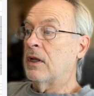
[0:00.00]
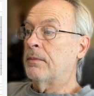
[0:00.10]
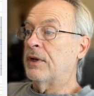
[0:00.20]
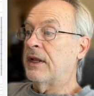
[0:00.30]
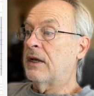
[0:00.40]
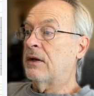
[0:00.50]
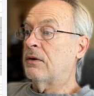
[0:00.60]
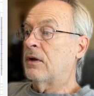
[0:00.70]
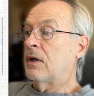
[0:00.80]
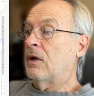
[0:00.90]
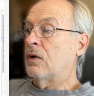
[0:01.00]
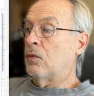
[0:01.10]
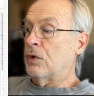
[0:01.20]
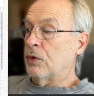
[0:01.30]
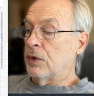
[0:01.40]
But now
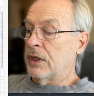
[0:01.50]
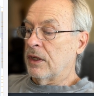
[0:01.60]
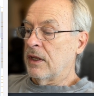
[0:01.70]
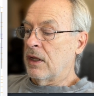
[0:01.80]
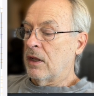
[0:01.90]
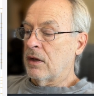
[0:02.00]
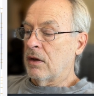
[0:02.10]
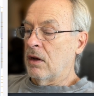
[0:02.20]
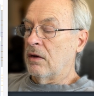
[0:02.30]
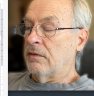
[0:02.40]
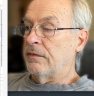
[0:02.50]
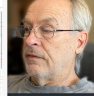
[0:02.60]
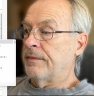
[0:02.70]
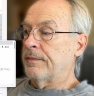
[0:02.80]
we're doing inc of.